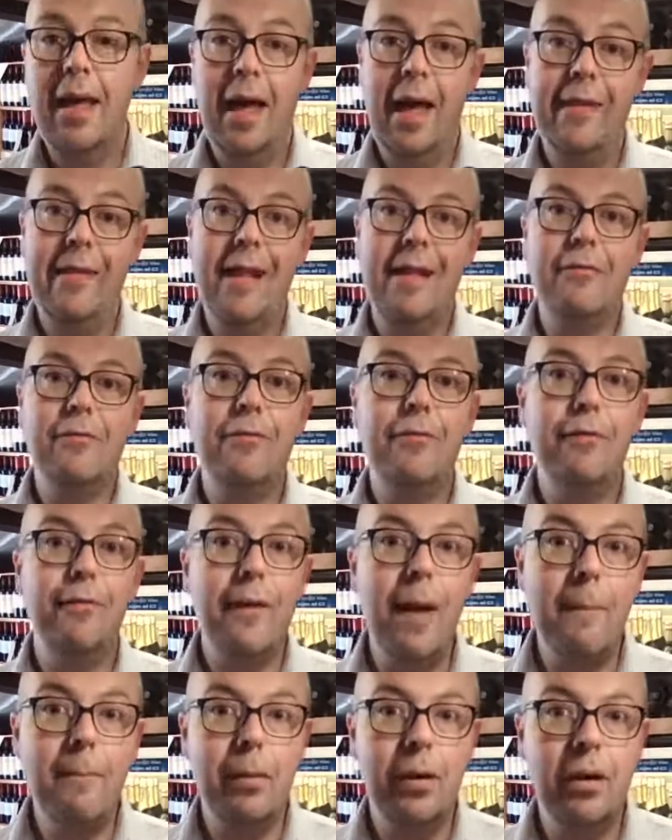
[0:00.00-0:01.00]
And that's
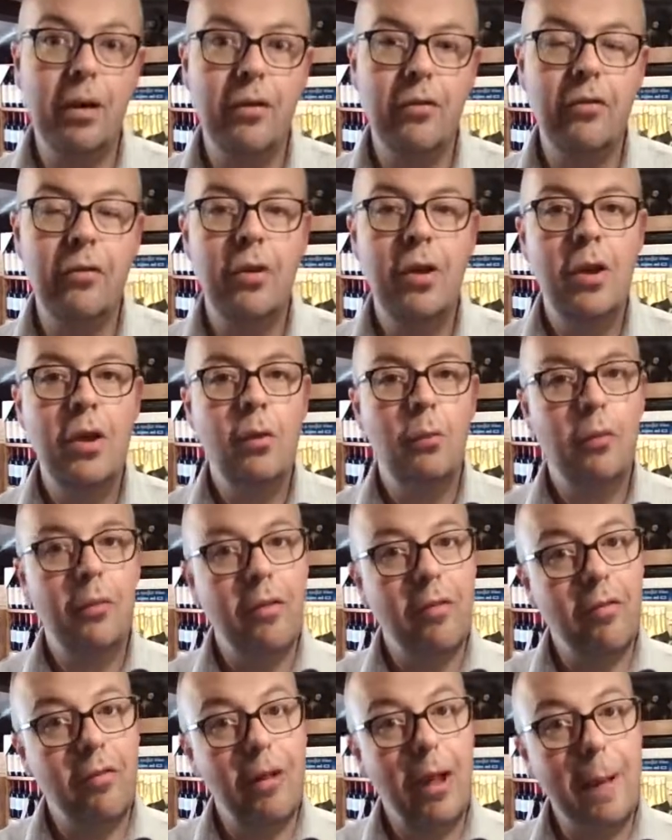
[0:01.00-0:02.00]
fabulous with
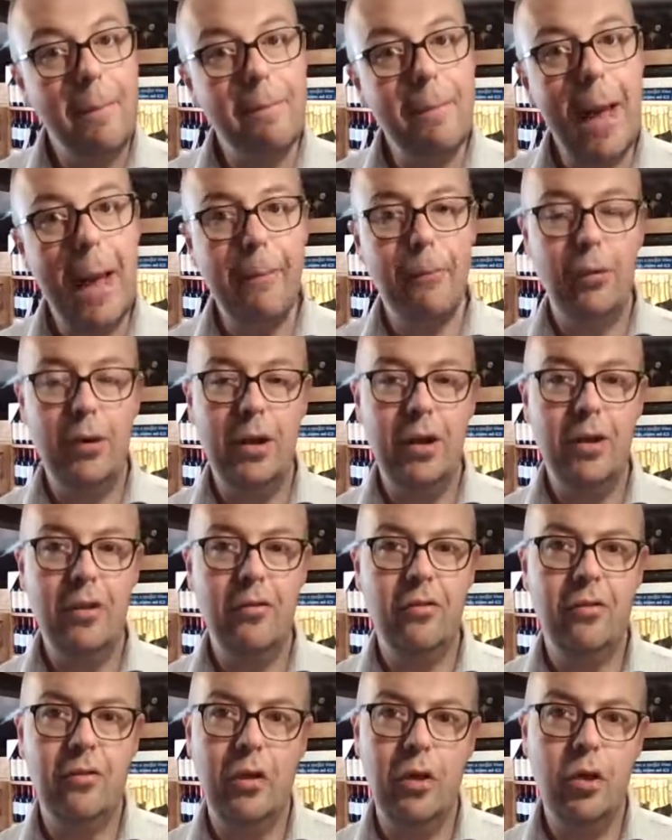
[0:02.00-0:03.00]
the slight
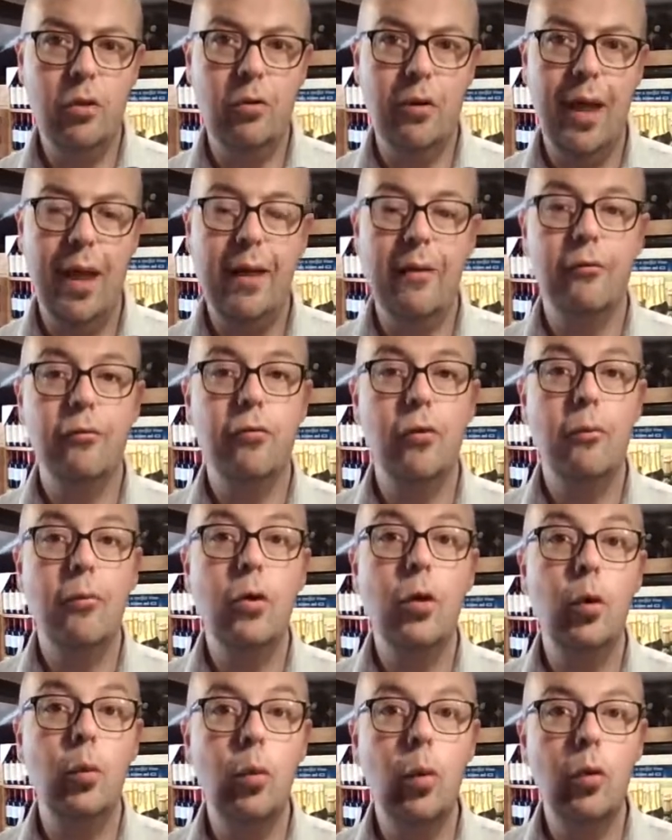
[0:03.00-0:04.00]
pepperiness that you'll get from
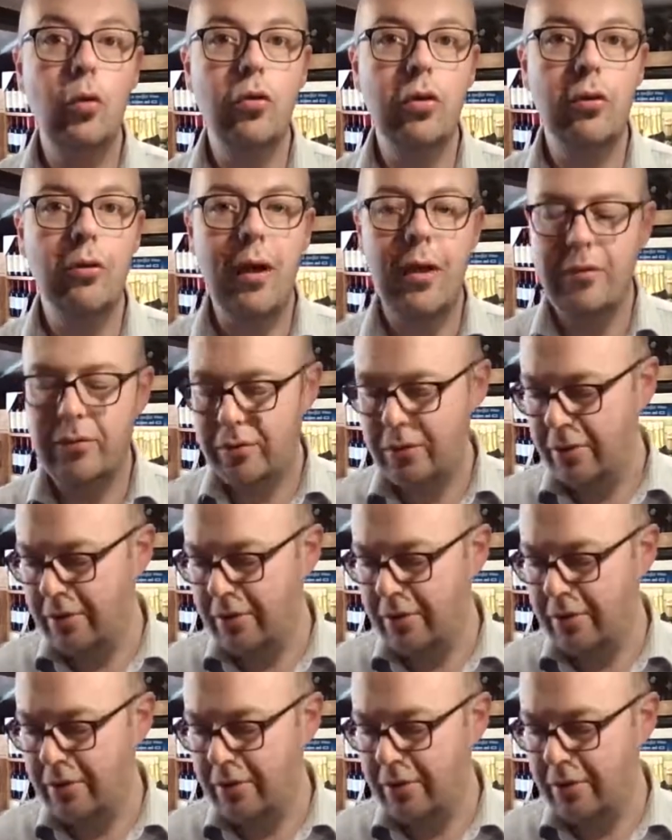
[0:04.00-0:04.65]
your watercress.